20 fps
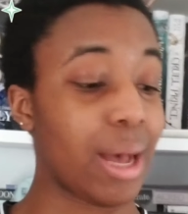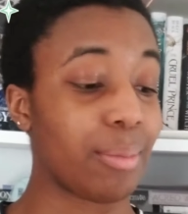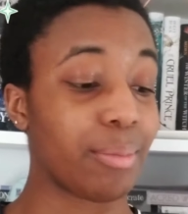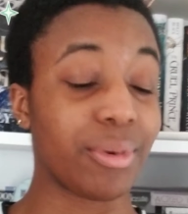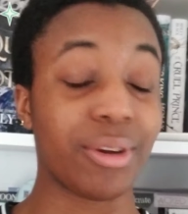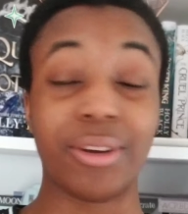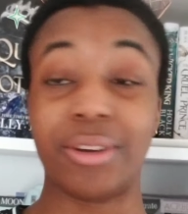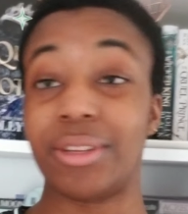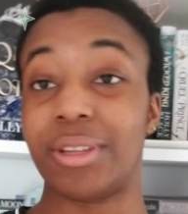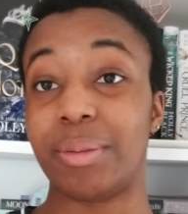
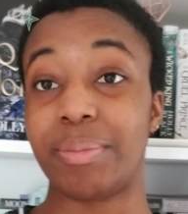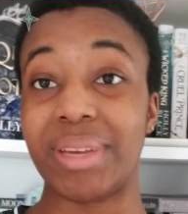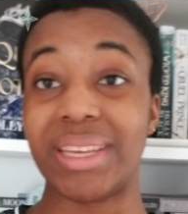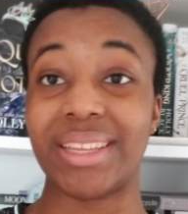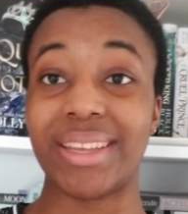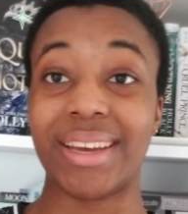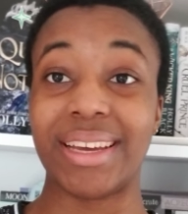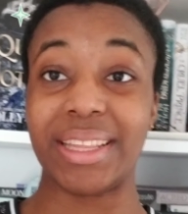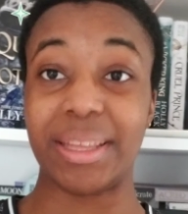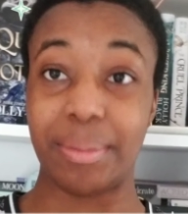I'm going to
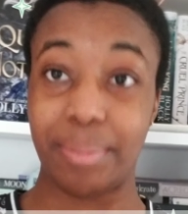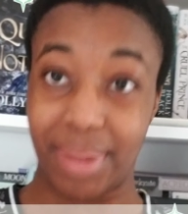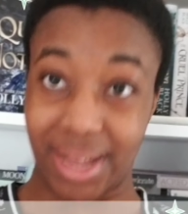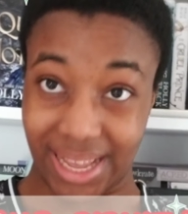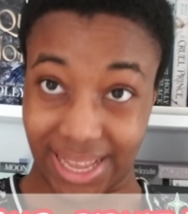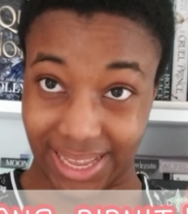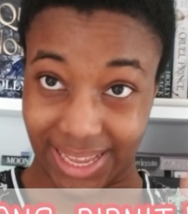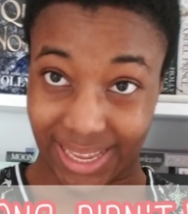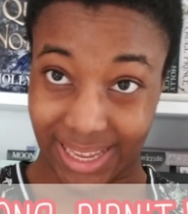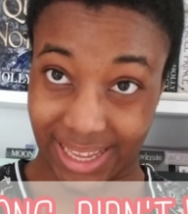be turning
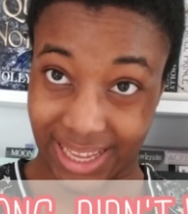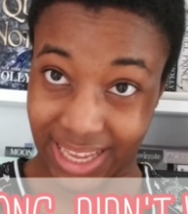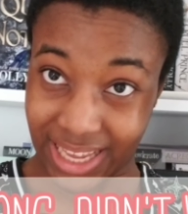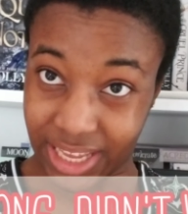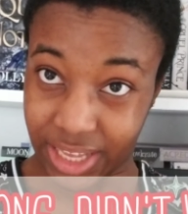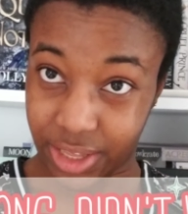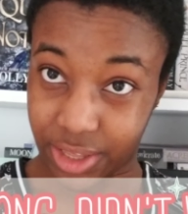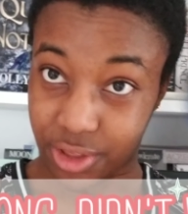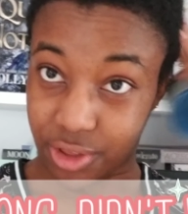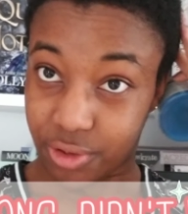my
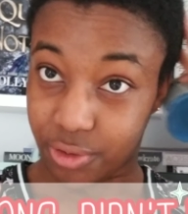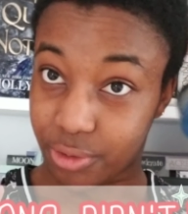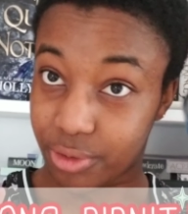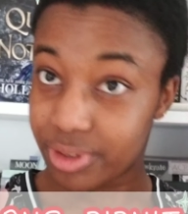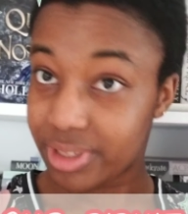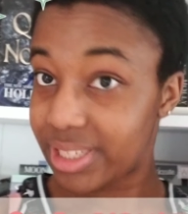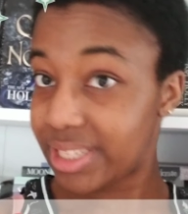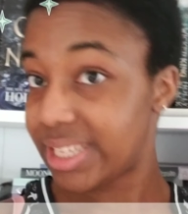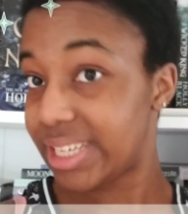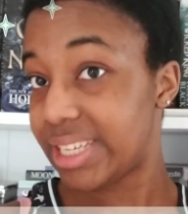
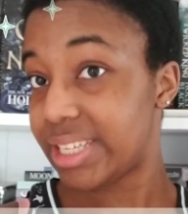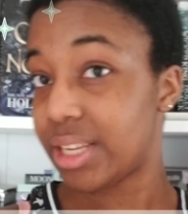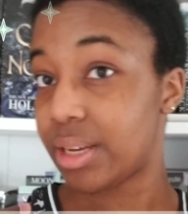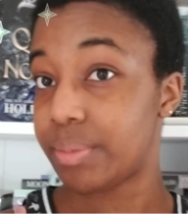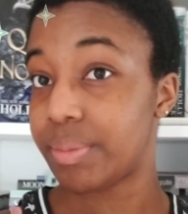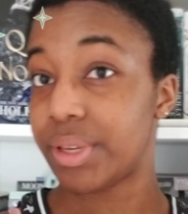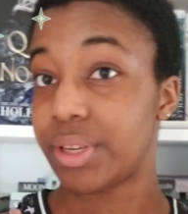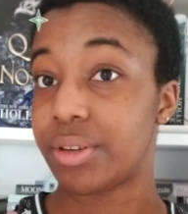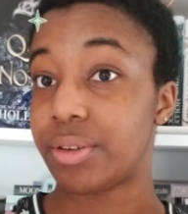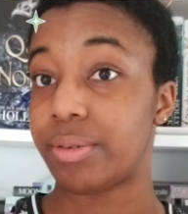short
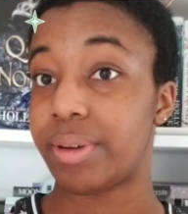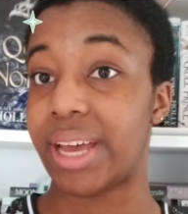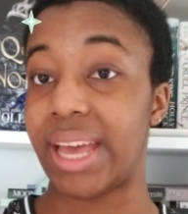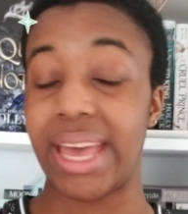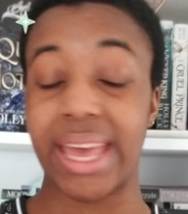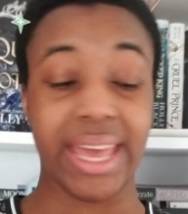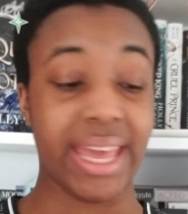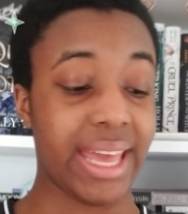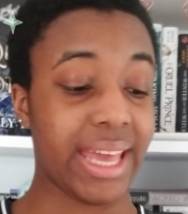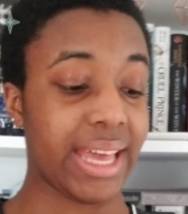
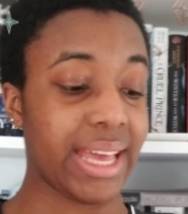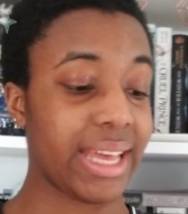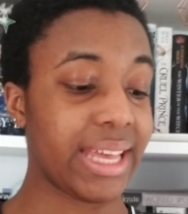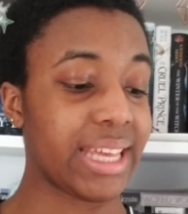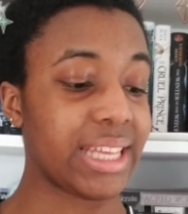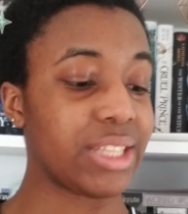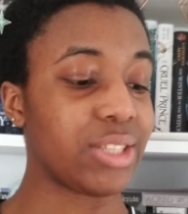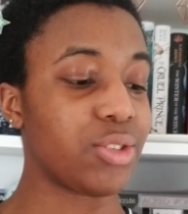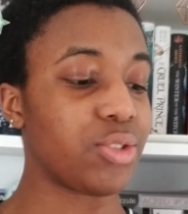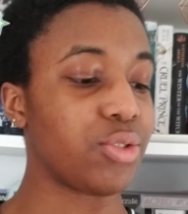TWA
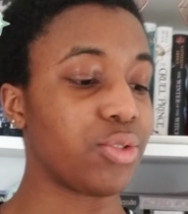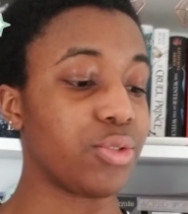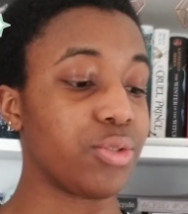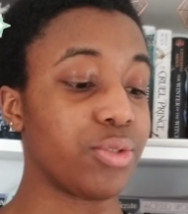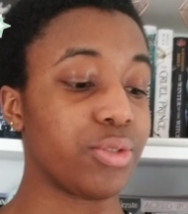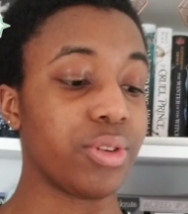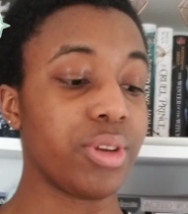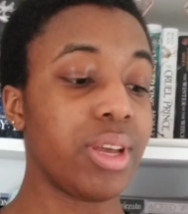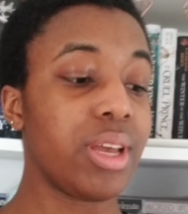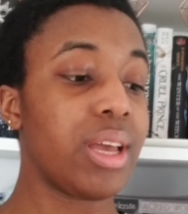
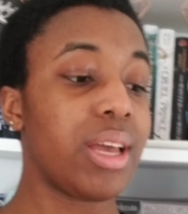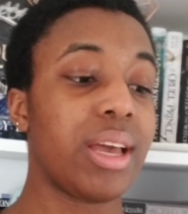into